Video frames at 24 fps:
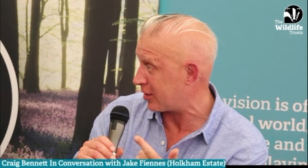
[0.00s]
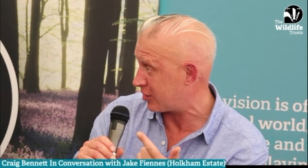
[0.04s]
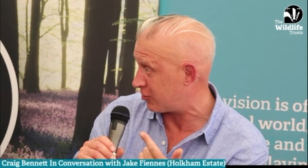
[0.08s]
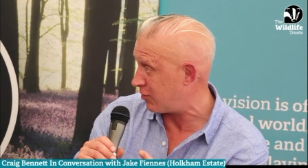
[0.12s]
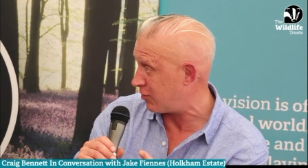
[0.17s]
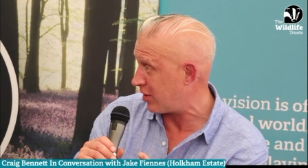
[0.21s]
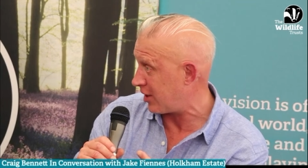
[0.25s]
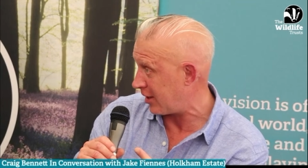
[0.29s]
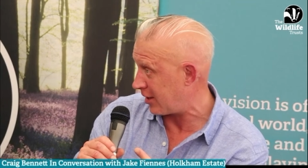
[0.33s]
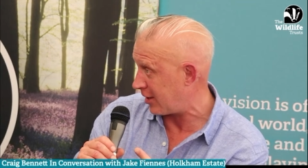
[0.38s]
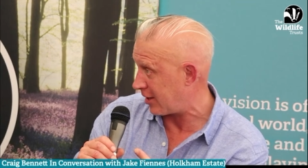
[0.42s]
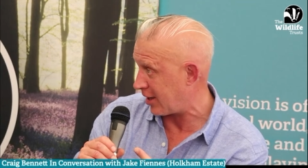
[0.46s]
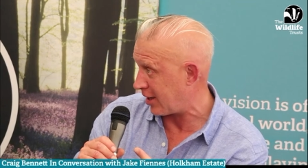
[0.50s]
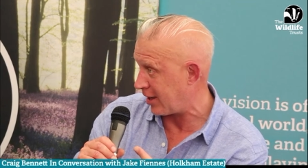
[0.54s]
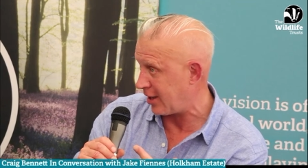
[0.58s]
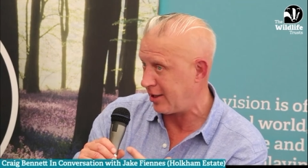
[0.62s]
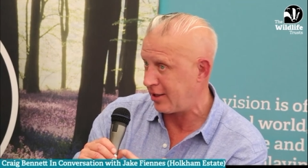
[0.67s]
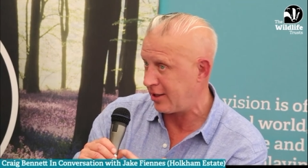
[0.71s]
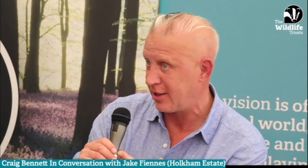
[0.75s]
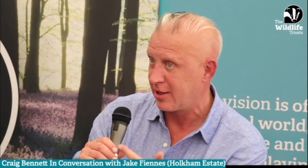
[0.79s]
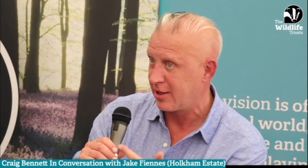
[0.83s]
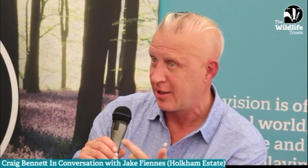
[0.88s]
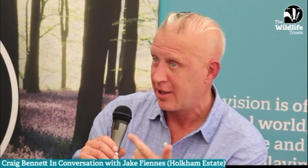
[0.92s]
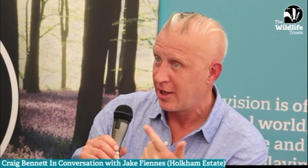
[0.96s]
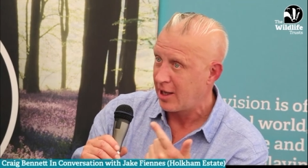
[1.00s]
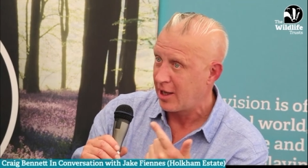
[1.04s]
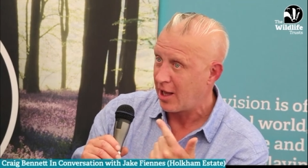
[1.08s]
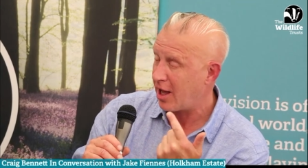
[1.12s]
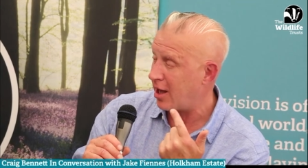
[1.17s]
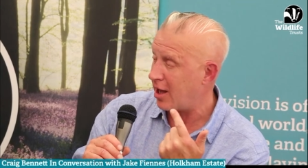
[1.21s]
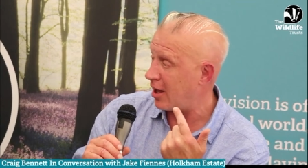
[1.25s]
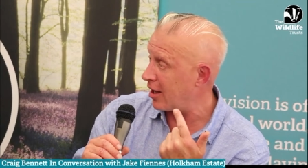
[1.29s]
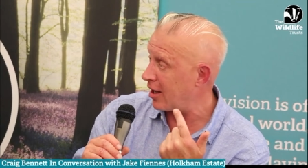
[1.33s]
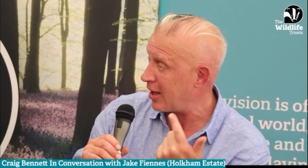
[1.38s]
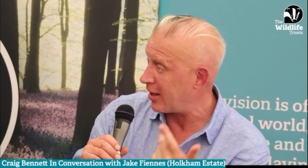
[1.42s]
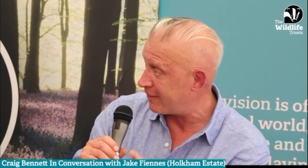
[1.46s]
is really key,
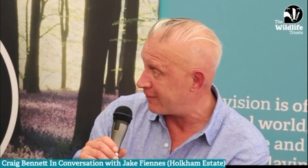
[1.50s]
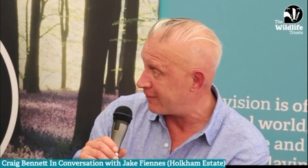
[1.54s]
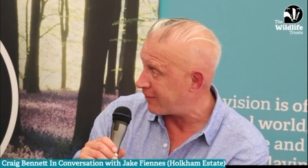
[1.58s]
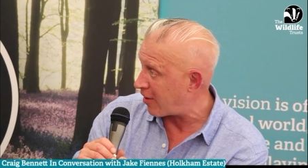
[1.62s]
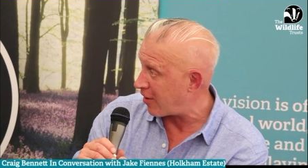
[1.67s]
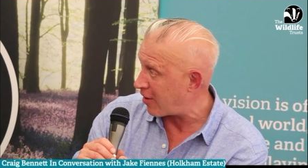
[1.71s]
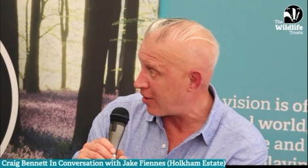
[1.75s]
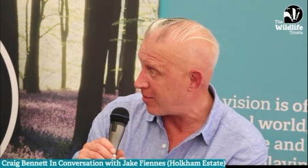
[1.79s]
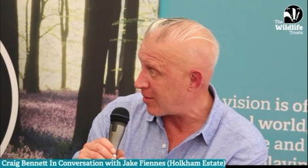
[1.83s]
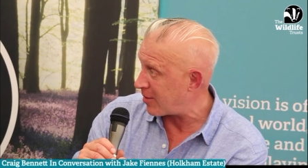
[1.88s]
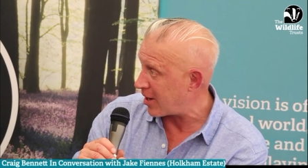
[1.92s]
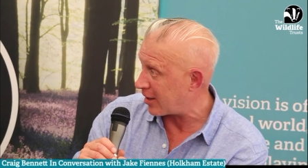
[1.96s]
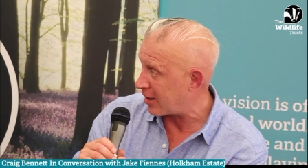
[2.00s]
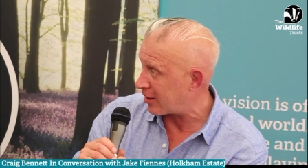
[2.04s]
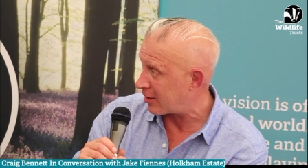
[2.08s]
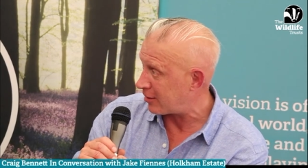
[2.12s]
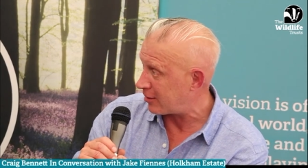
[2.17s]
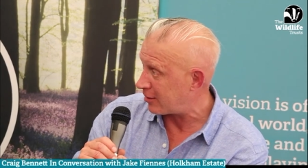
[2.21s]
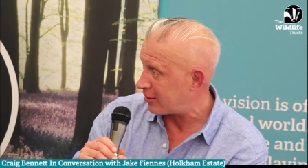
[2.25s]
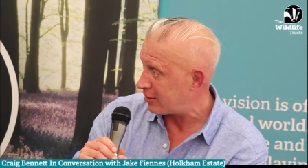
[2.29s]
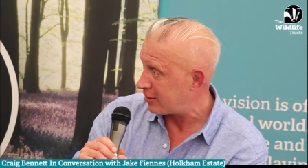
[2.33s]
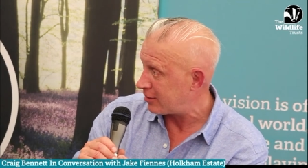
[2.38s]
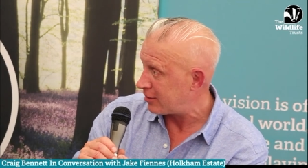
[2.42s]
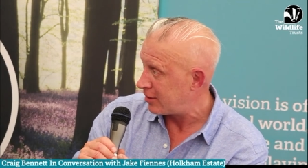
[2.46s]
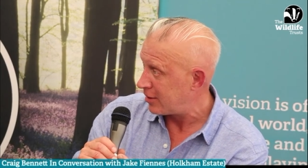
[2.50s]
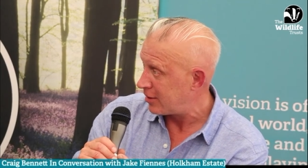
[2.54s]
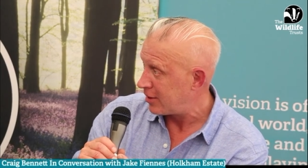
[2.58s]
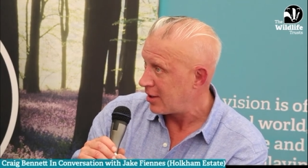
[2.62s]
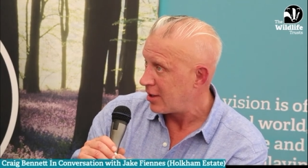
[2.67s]
environmental,